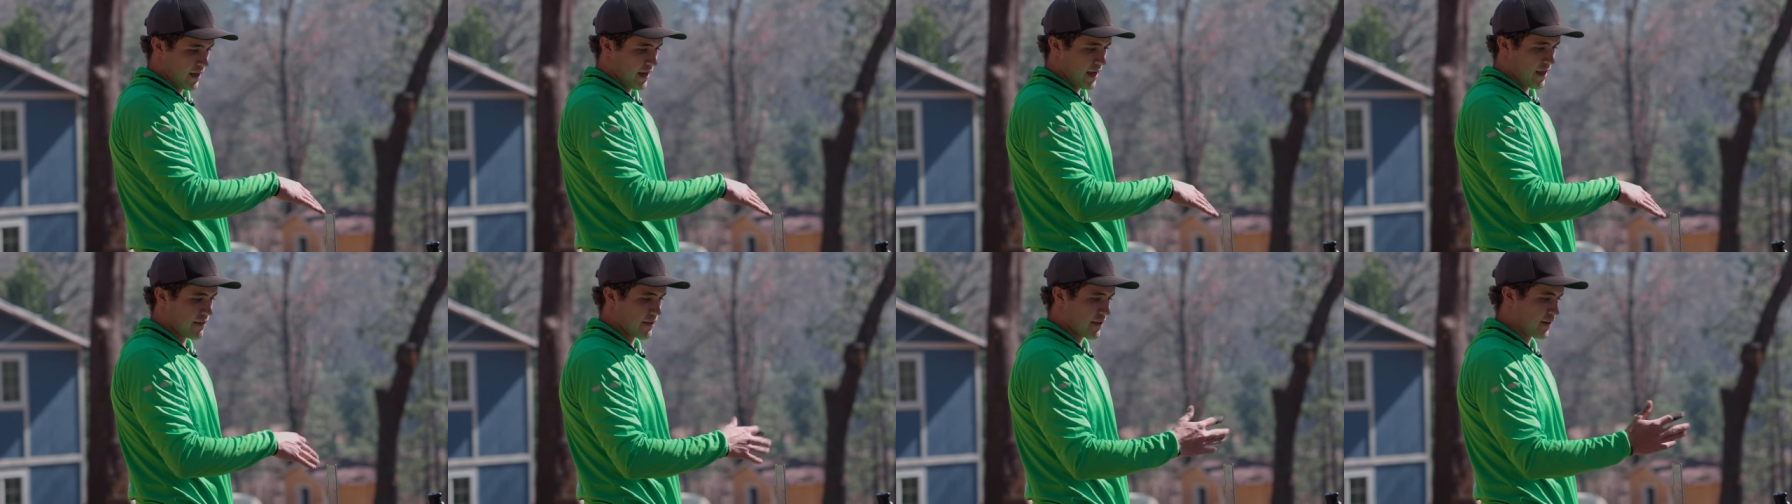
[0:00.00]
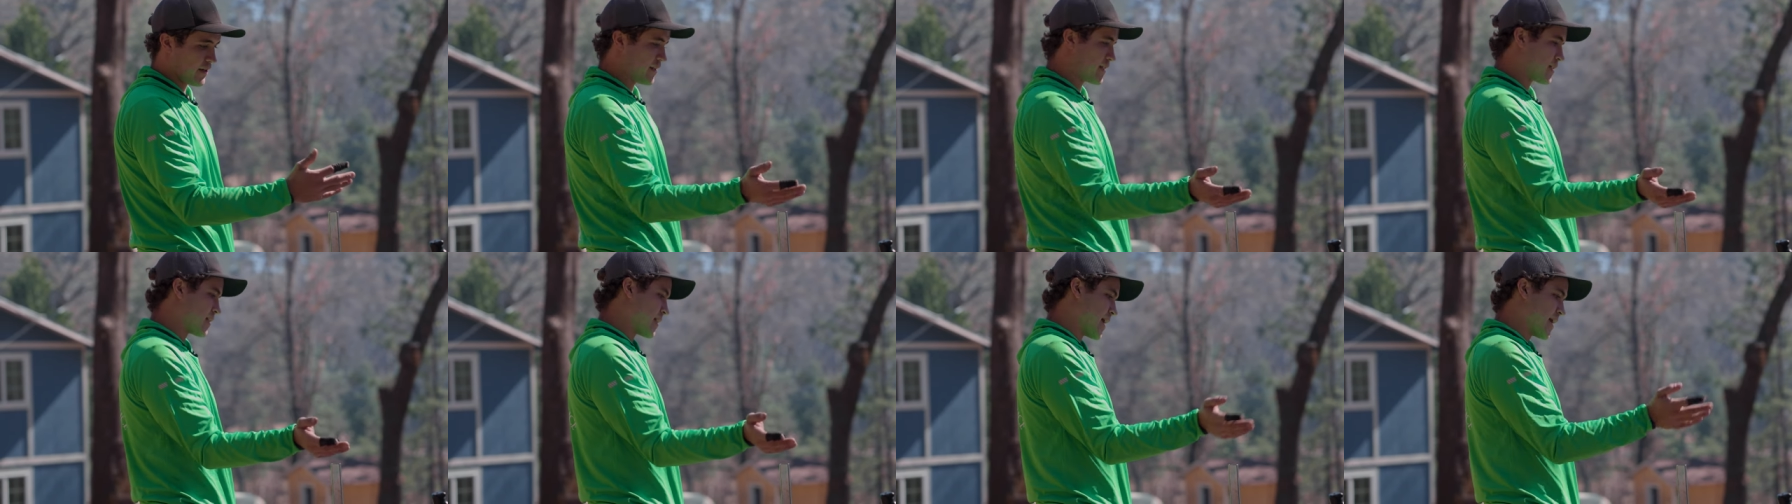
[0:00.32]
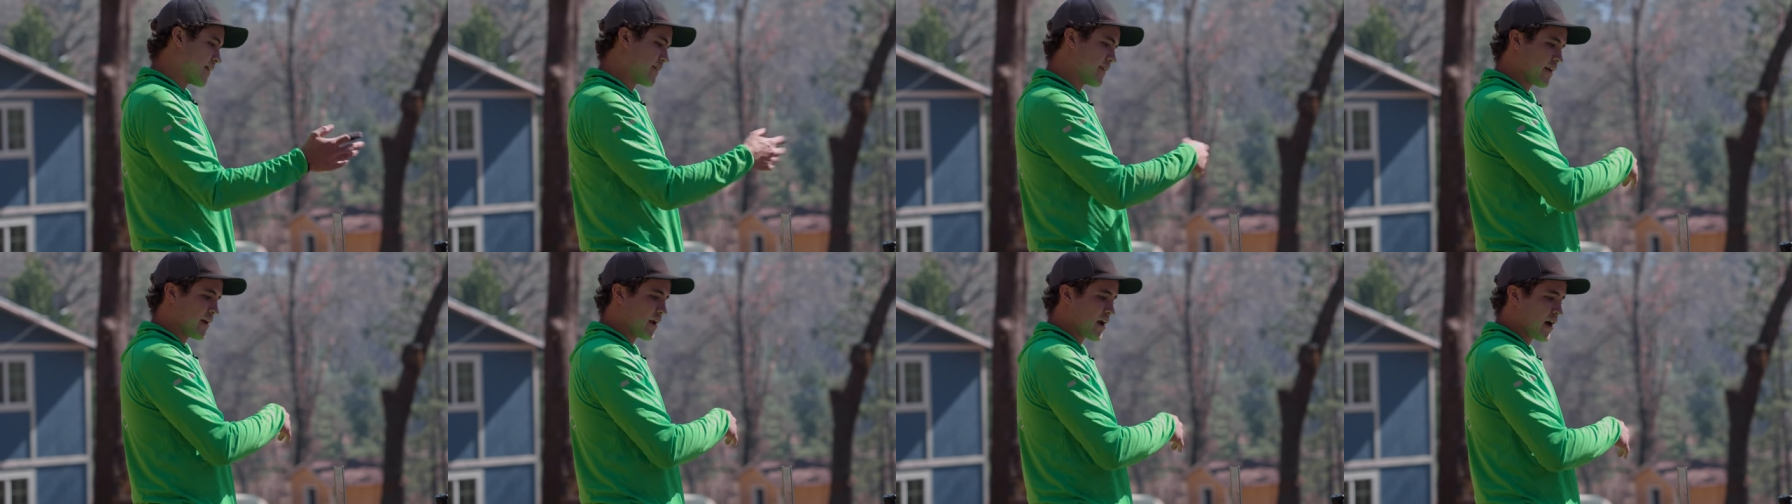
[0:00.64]
and then you
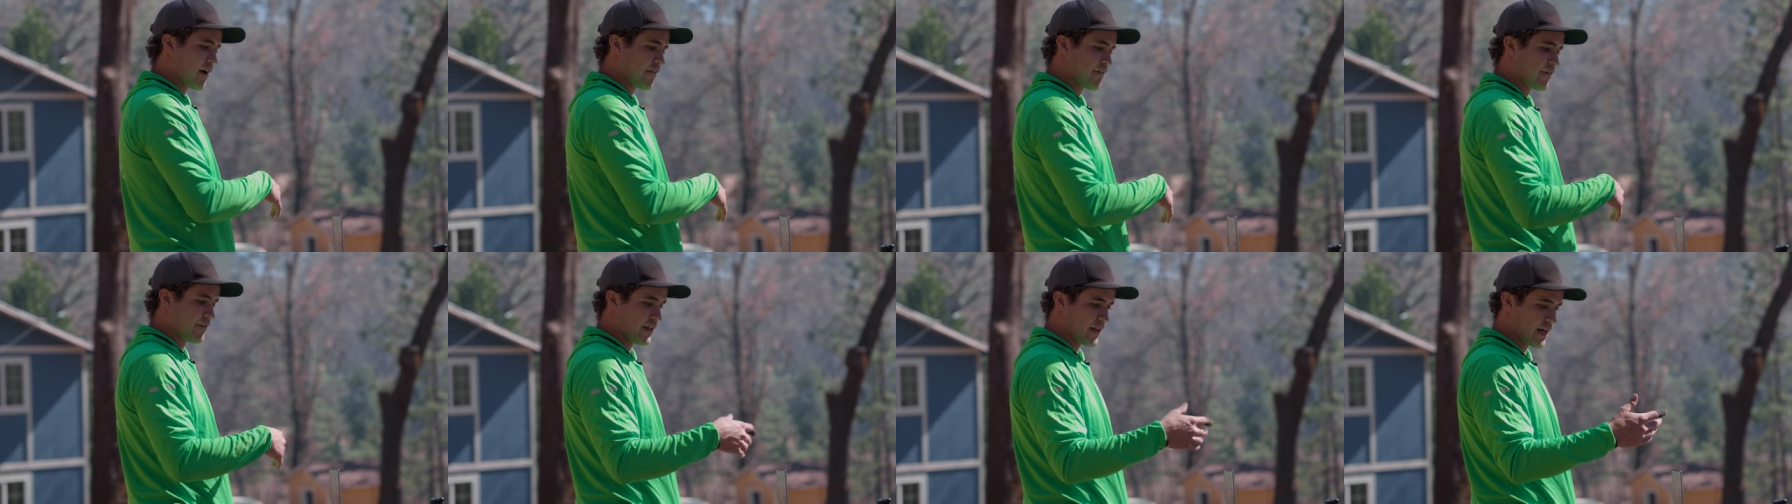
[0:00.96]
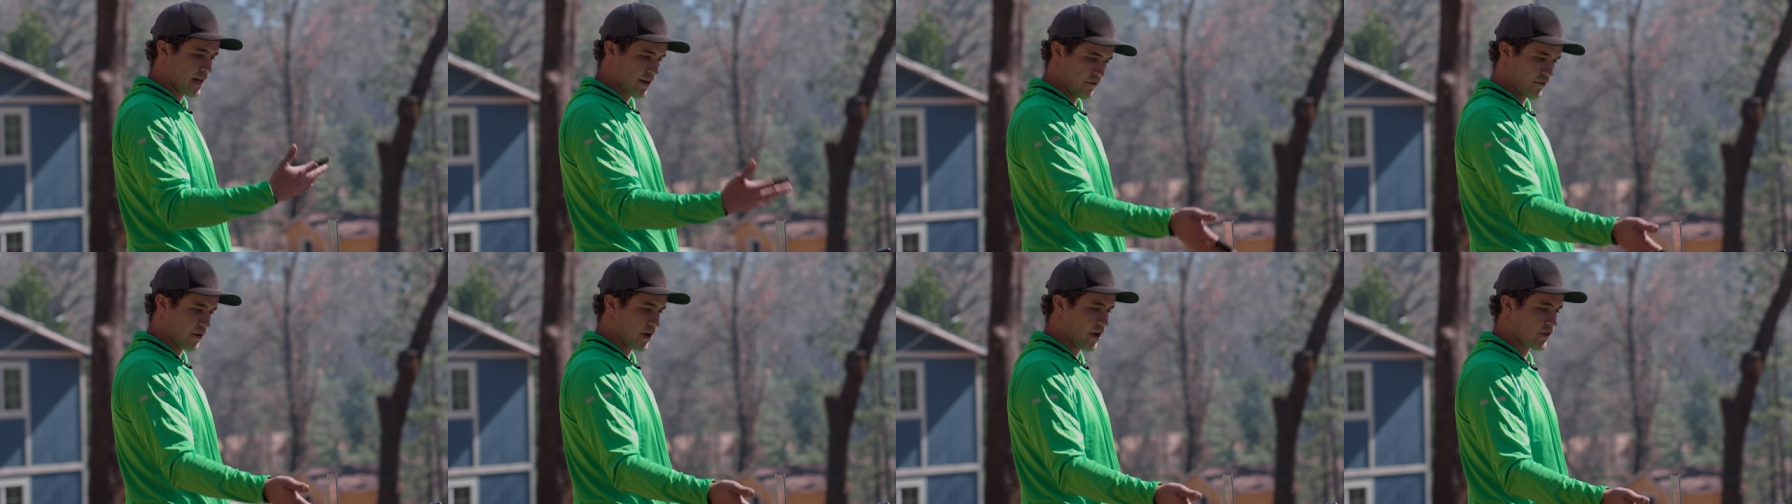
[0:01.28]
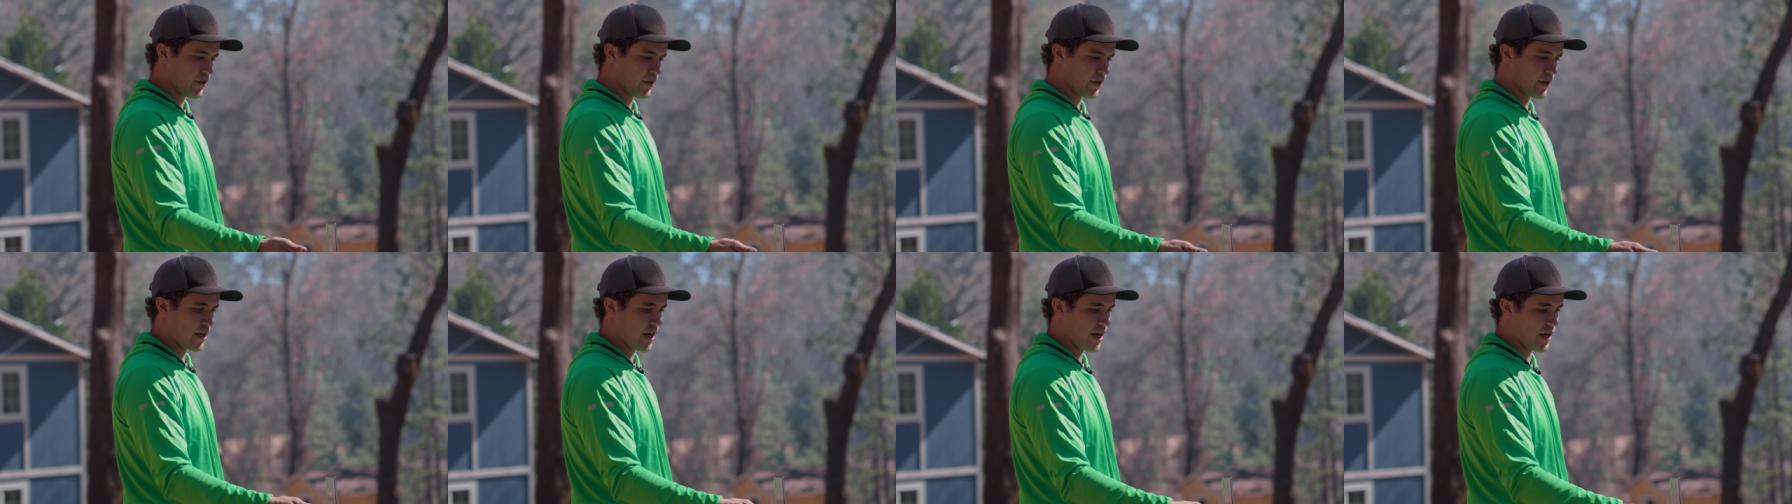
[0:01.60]
slide that off, and then every
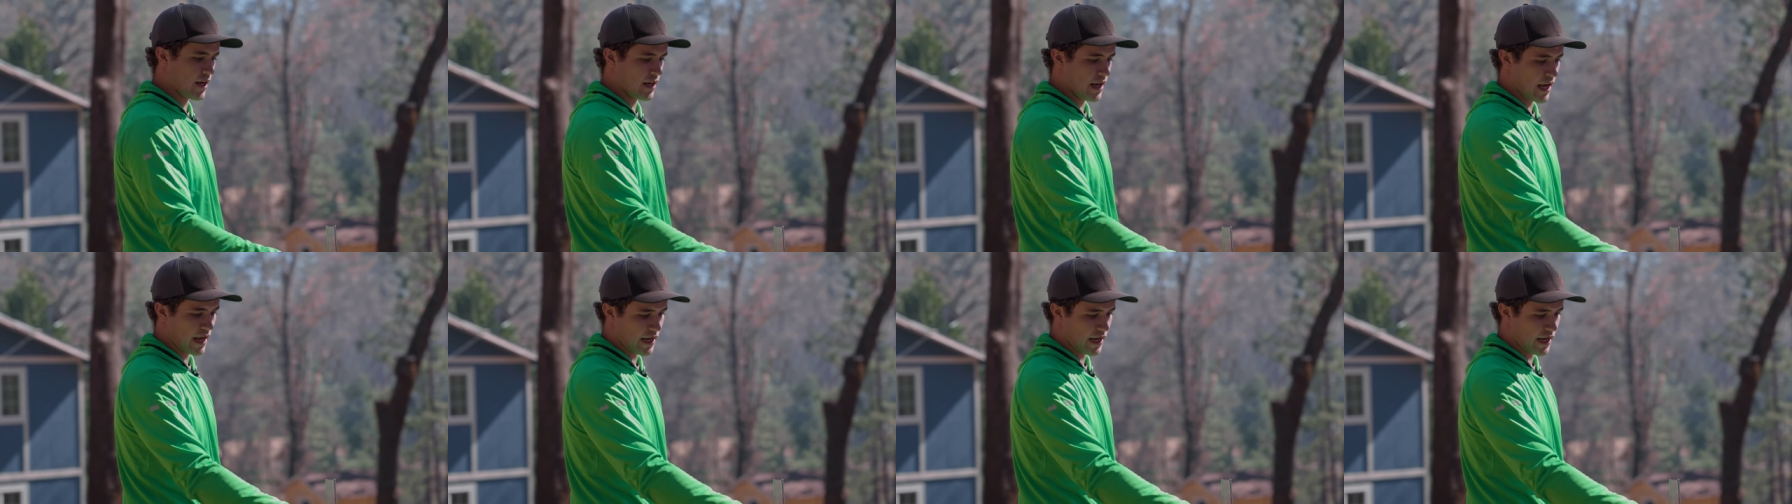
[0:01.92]
other cut,